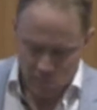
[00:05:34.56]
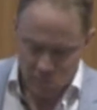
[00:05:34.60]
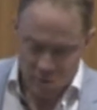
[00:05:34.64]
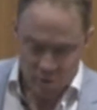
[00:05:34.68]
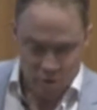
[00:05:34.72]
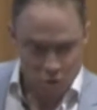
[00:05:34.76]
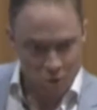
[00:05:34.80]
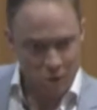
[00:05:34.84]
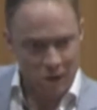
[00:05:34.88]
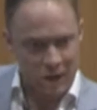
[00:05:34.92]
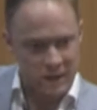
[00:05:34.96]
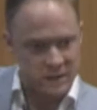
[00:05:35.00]

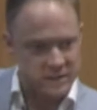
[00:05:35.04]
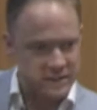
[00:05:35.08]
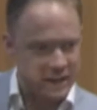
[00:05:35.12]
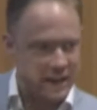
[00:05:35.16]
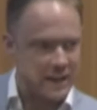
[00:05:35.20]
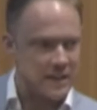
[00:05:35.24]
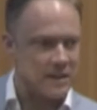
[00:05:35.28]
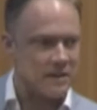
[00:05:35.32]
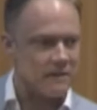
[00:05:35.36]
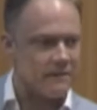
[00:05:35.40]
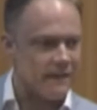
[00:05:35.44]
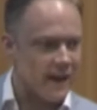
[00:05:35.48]
Do I
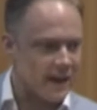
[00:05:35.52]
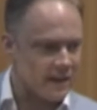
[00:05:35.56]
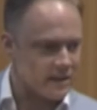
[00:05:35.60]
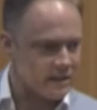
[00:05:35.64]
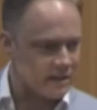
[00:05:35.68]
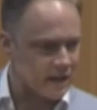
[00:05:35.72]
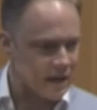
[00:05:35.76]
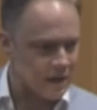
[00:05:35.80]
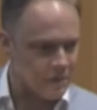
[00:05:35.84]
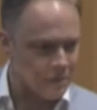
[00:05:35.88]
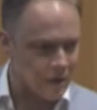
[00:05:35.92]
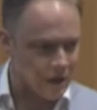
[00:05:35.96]
intend to
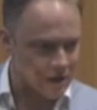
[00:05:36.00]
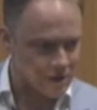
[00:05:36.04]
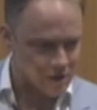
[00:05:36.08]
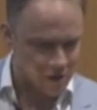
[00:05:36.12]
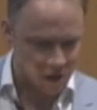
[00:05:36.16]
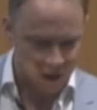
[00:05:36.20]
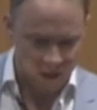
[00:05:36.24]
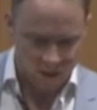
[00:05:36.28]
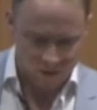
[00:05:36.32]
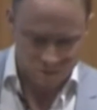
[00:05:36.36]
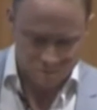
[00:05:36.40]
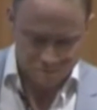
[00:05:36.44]
vaccinate my
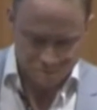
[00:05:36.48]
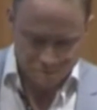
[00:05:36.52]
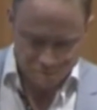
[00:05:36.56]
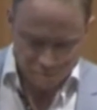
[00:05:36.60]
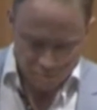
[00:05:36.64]
child?